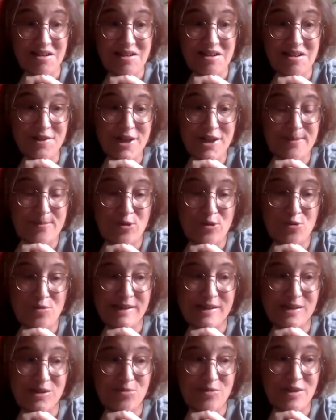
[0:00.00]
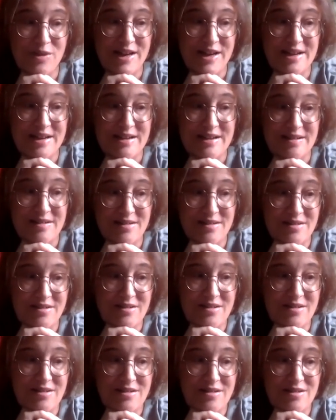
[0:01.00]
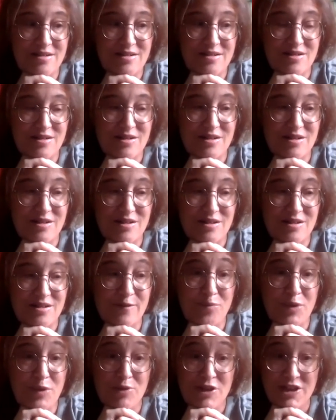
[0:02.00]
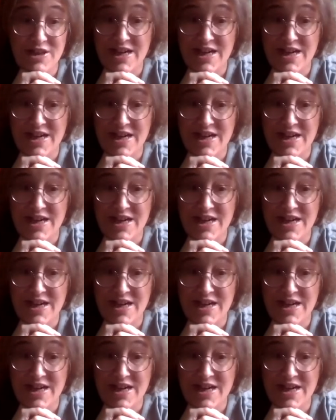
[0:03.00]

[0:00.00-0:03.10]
And I'm always aware of